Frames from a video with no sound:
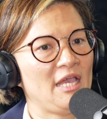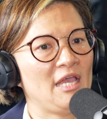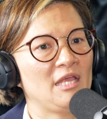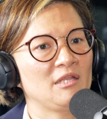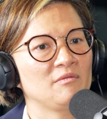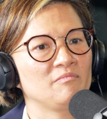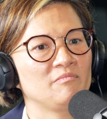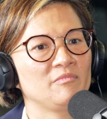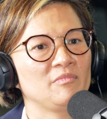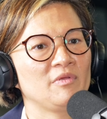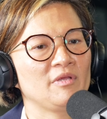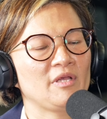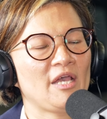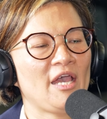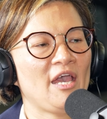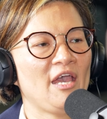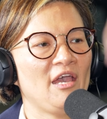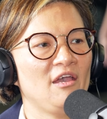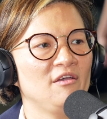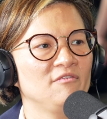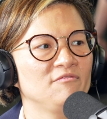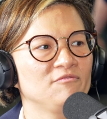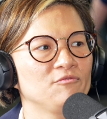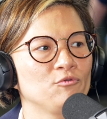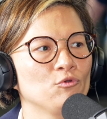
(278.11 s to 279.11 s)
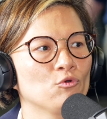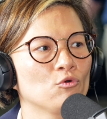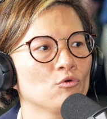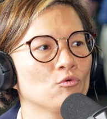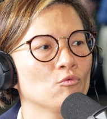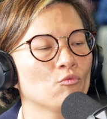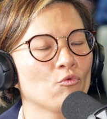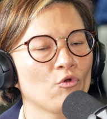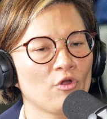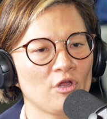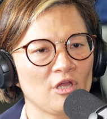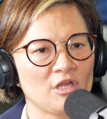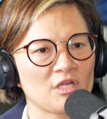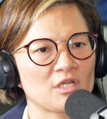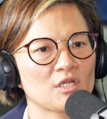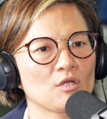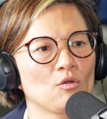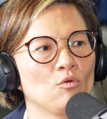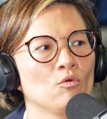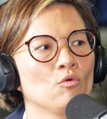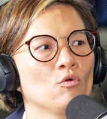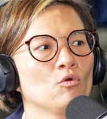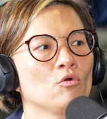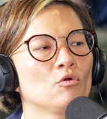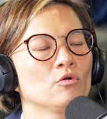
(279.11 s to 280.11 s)
and have your work
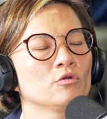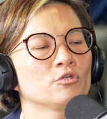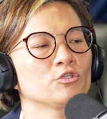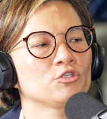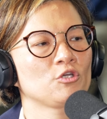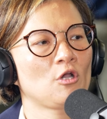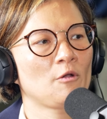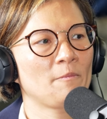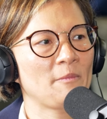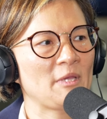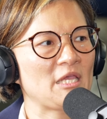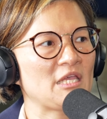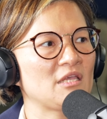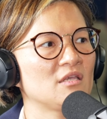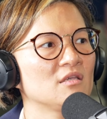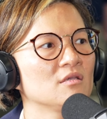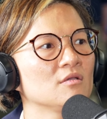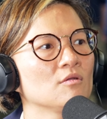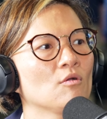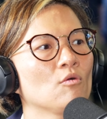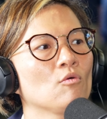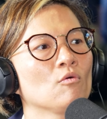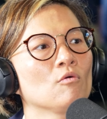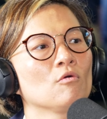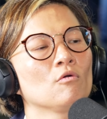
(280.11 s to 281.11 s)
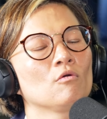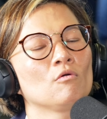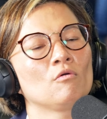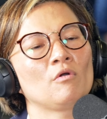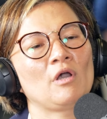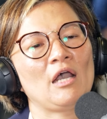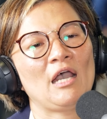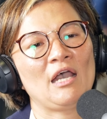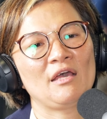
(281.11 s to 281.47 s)
or shopping or